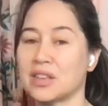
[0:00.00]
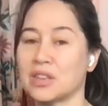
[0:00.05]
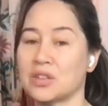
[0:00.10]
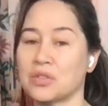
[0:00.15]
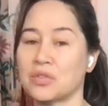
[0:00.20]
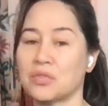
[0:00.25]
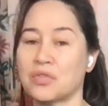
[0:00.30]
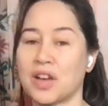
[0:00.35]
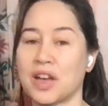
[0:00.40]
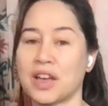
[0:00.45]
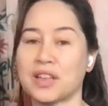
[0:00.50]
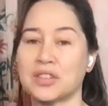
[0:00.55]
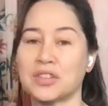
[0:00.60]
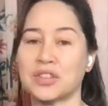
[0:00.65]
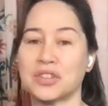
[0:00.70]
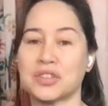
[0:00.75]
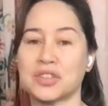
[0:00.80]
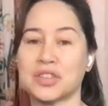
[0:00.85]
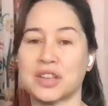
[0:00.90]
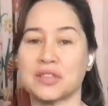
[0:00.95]
You'll find
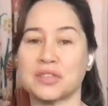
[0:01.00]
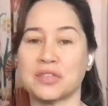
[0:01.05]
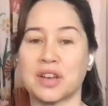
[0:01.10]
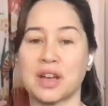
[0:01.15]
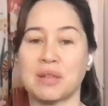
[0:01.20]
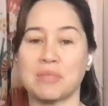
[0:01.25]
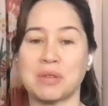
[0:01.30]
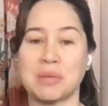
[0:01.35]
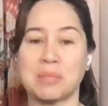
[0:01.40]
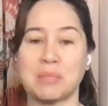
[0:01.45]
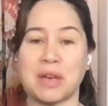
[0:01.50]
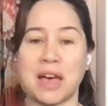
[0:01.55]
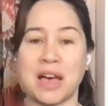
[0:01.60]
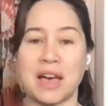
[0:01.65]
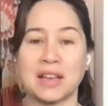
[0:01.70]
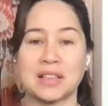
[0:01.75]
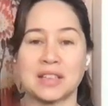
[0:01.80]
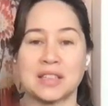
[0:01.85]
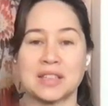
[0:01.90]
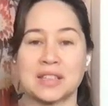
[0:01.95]
yourself coming
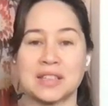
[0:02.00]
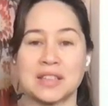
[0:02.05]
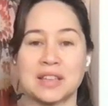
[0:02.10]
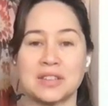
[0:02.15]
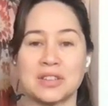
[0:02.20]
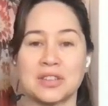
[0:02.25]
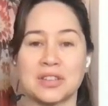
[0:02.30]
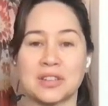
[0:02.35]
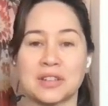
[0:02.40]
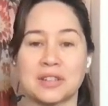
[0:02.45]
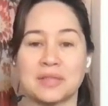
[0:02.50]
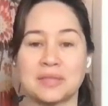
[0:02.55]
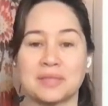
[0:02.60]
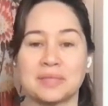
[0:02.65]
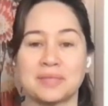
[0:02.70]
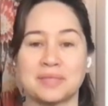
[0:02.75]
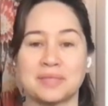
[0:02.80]
back to center.